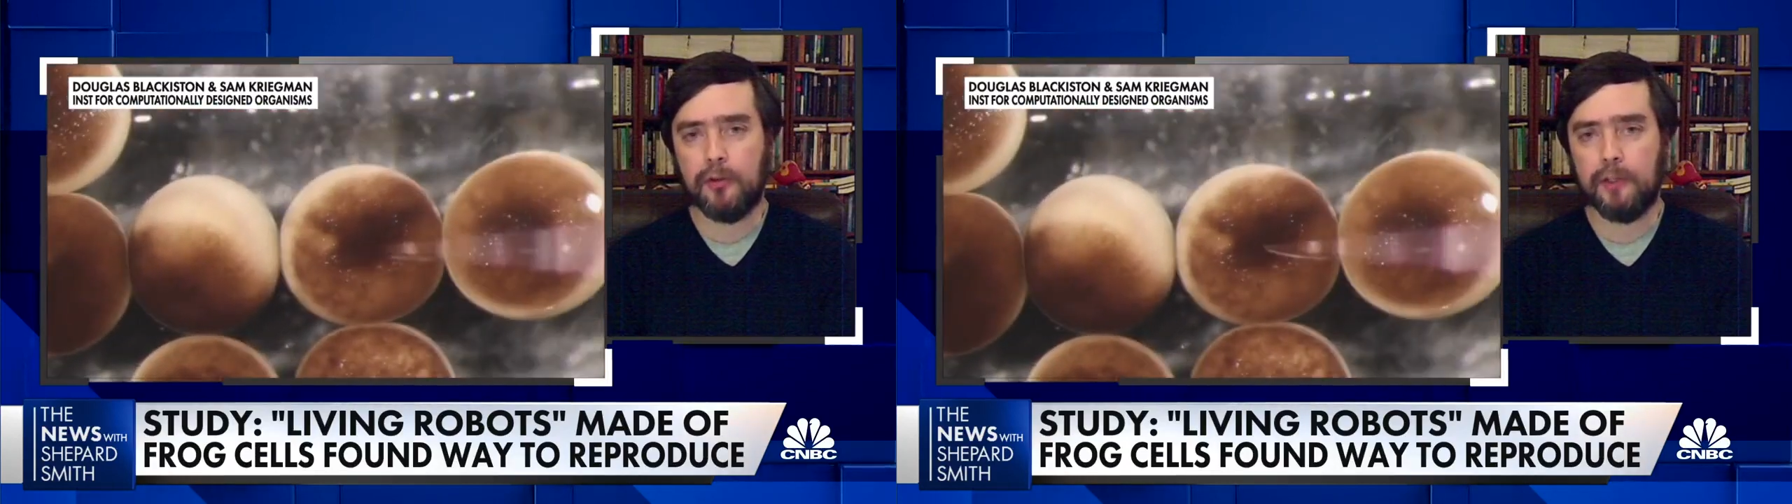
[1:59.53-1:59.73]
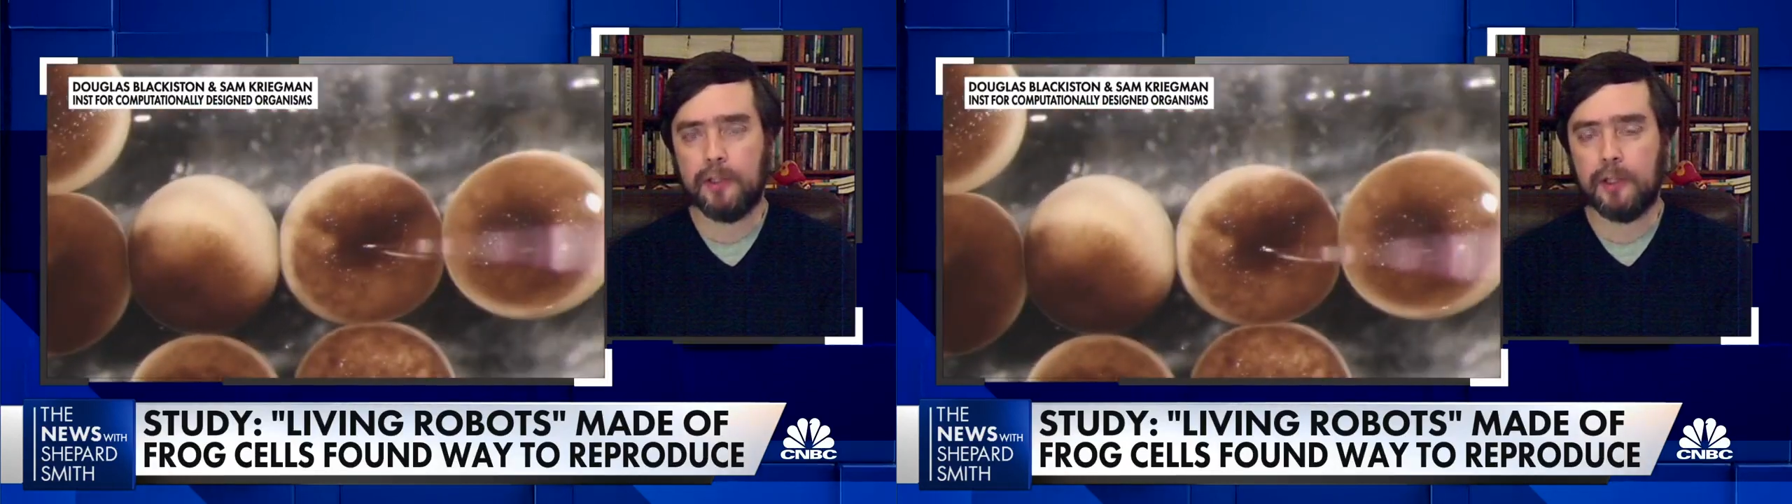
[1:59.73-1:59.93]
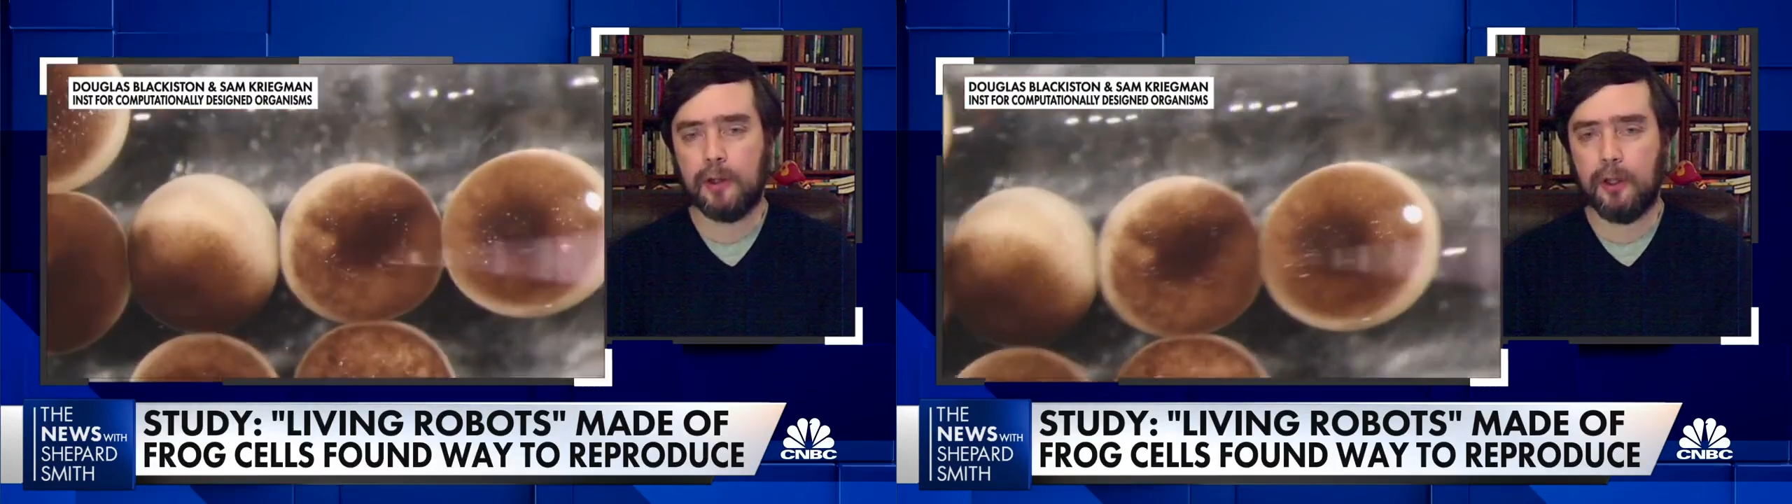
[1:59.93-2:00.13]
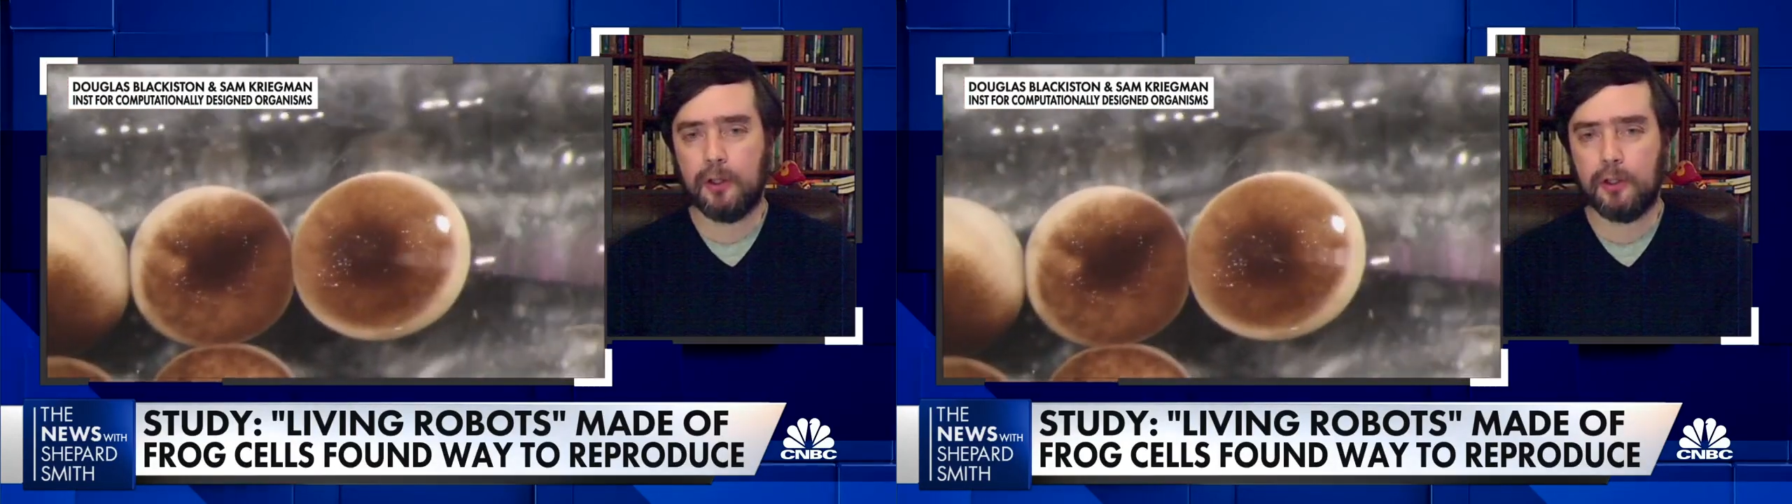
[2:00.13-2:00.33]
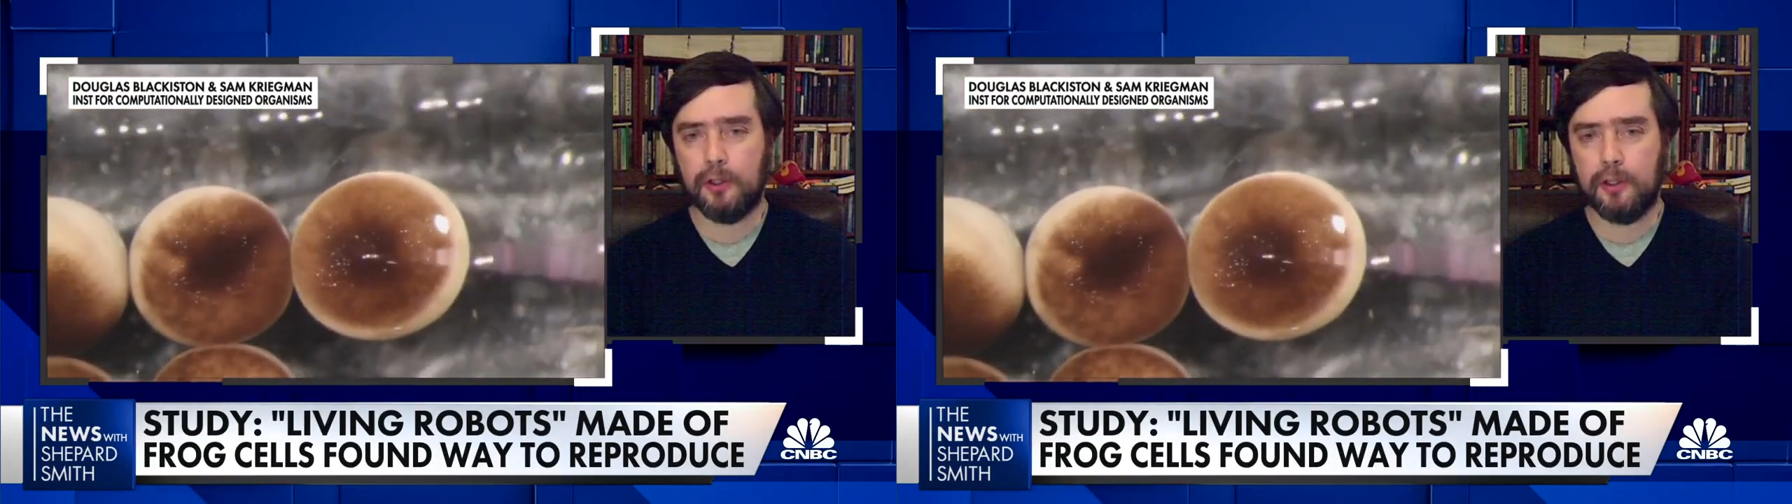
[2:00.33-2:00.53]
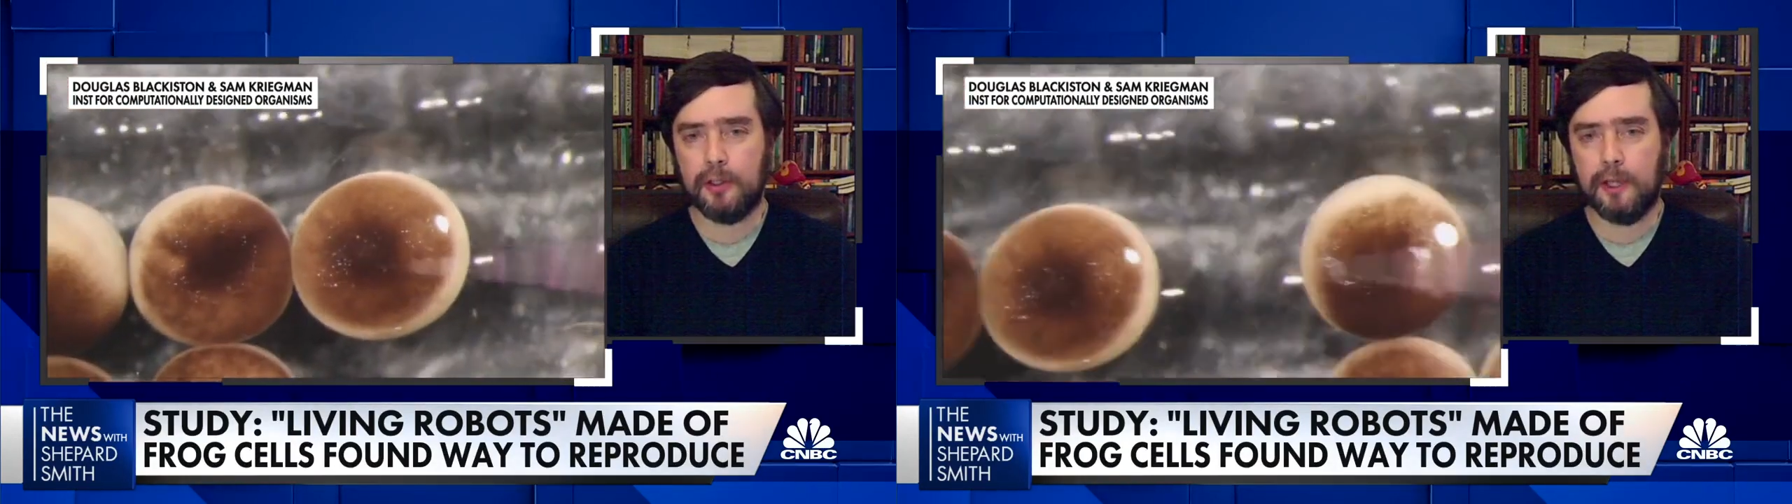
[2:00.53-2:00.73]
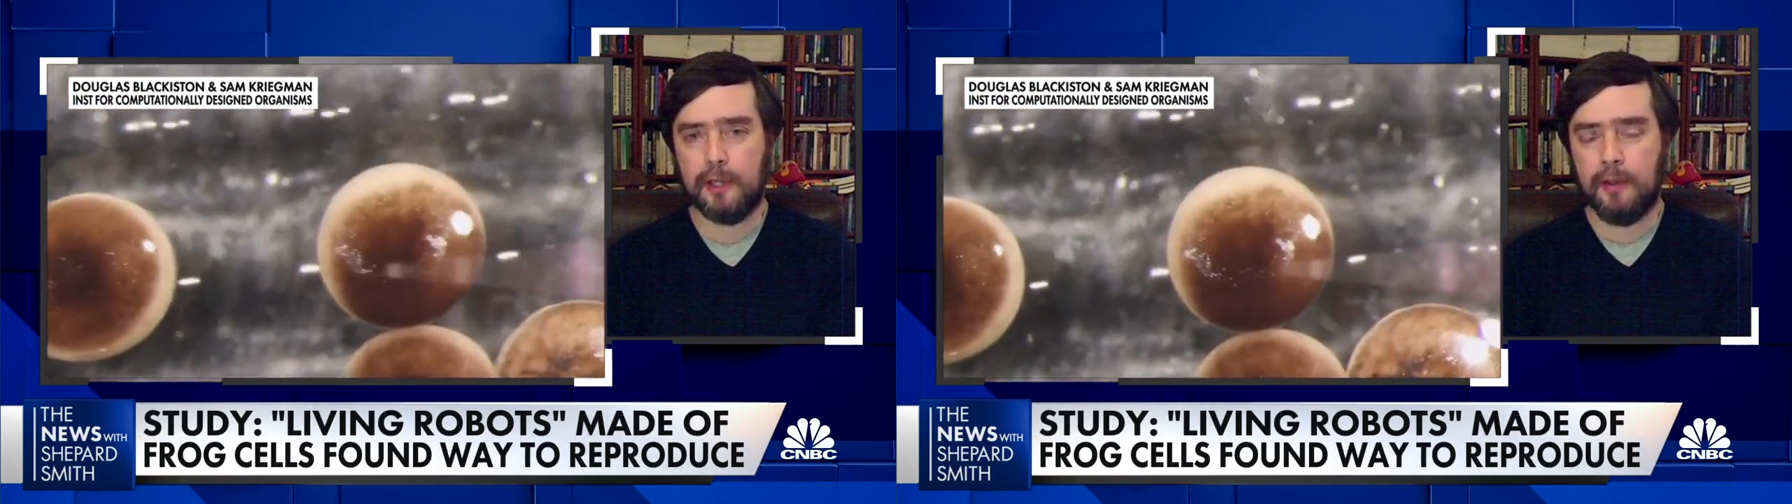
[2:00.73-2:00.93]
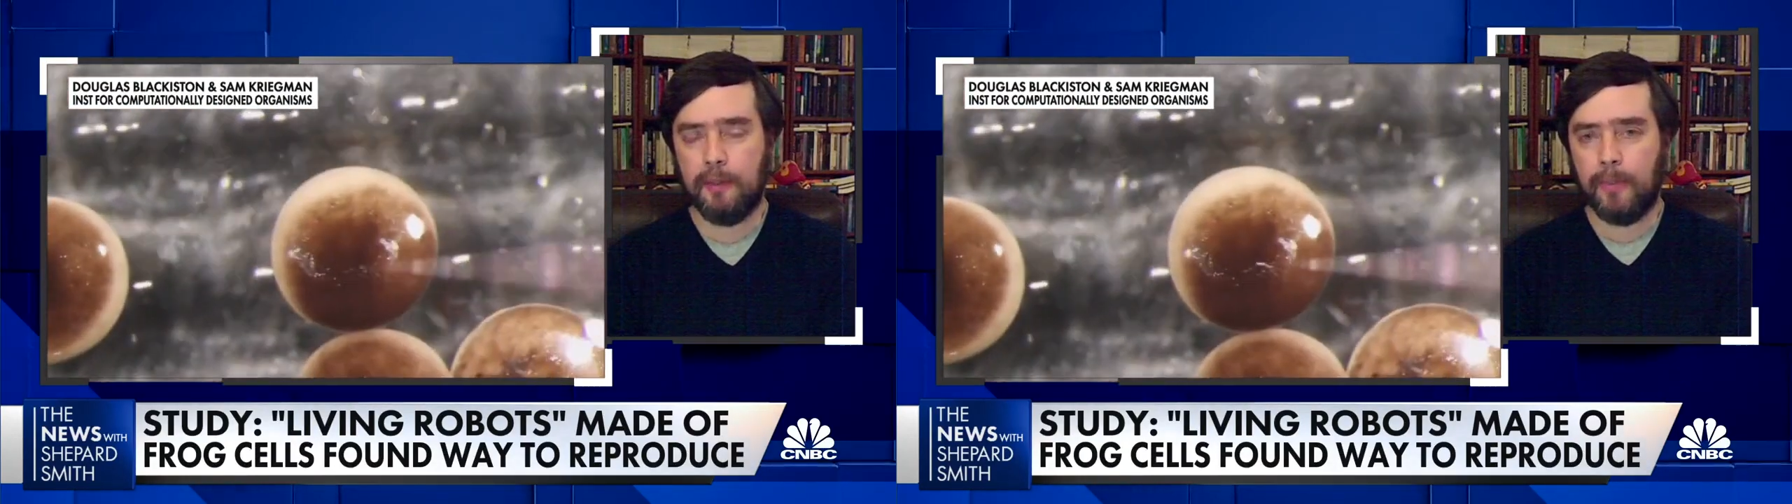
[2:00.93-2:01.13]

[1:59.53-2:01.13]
of this technology is that